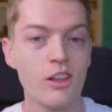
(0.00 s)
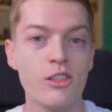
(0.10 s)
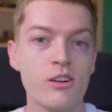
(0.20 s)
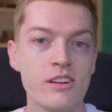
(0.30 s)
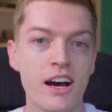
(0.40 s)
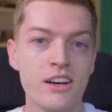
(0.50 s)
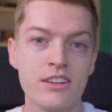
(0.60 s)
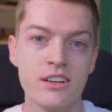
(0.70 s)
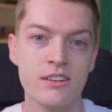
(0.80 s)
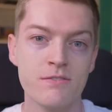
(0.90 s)
learn how
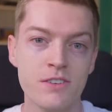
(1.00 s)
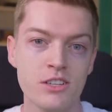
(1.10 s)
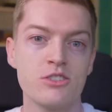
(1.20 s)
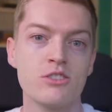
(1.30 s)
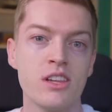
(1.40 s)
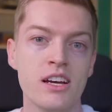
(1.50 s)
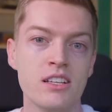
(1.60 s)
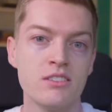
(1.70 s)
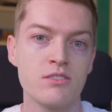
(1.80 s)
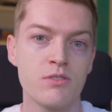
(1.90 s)
to fix your
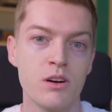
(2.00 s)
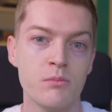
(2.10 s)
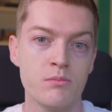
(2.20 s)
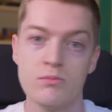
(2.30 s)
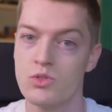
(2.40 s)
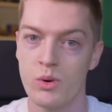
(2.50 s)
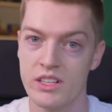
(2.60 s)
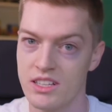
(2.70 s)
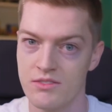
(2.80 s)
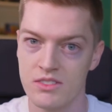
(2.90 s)
lens from
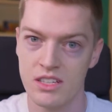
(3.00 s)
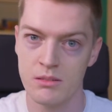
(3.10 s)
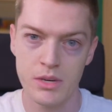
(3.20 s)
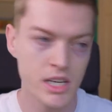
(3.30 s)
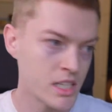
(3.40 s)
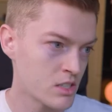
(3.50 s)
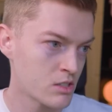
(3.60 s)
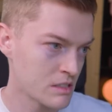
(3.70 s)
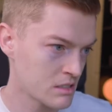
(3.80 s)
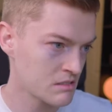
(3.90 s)
2017 Bennett,
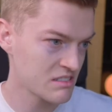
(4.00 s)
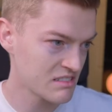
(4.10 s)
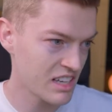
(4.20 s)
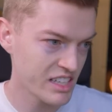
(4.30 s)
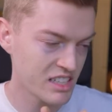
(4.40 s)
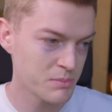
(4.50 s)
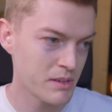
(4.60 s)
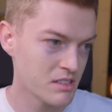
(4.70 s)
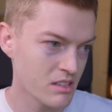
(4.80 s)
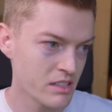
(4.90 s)
or I guess
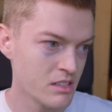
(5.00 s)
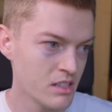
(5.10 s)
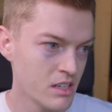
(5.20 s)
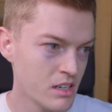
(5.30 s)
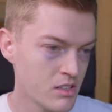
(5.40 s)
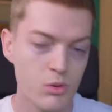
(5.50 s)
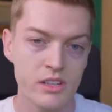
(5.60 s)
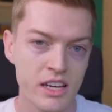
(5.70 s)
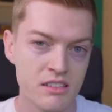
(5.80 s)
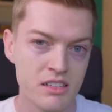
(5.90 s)
basically
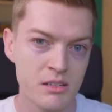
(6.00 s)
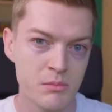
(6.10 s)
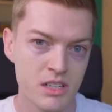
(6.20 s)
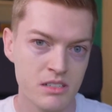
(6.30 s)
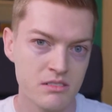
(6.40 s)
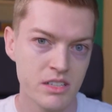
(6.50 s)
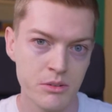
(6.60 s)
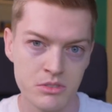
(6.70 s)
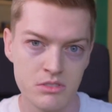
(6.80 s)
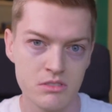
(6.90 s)
2018, but it was